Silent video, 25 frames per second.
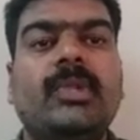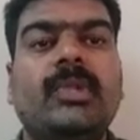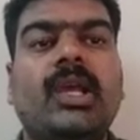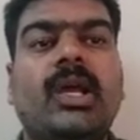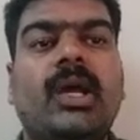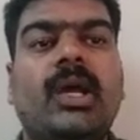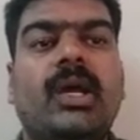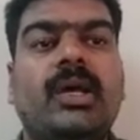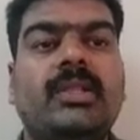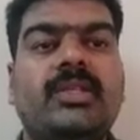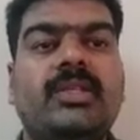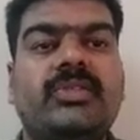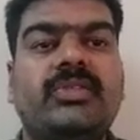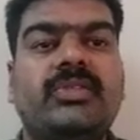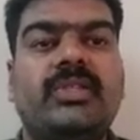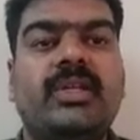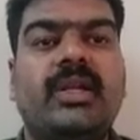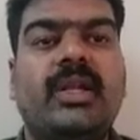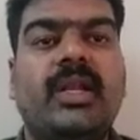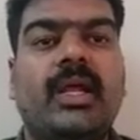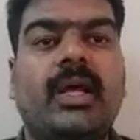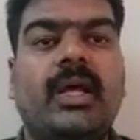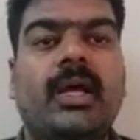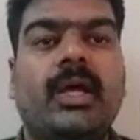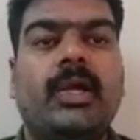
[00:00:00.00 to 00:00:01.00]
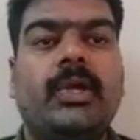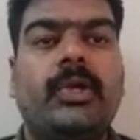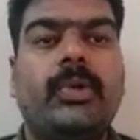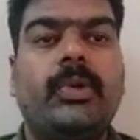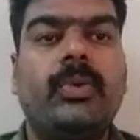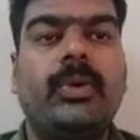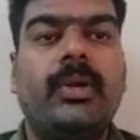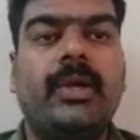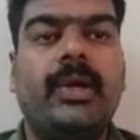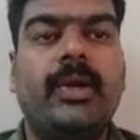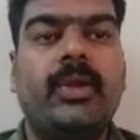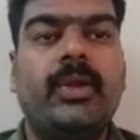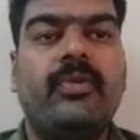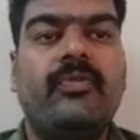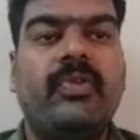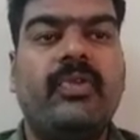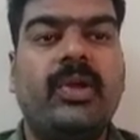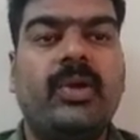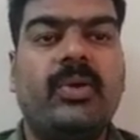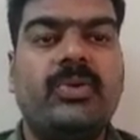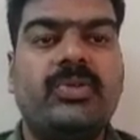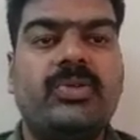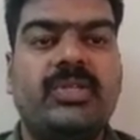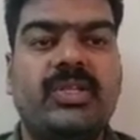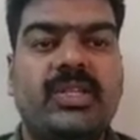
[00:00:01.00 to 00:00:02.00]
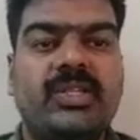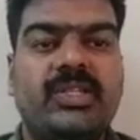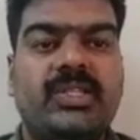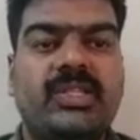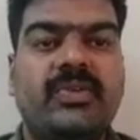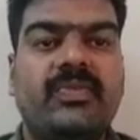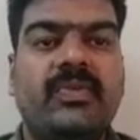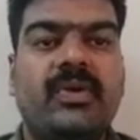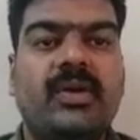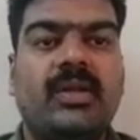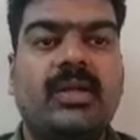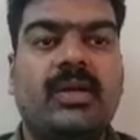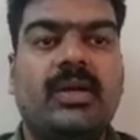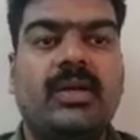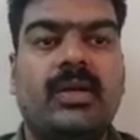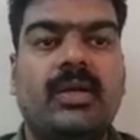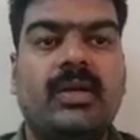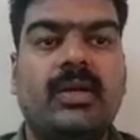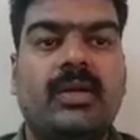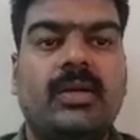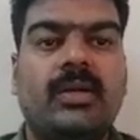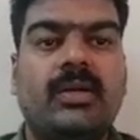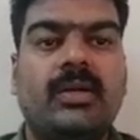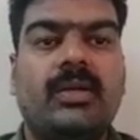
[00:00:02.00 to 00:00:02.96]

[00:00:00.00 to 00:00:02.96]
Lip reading: This is the tuned radio frequency receiver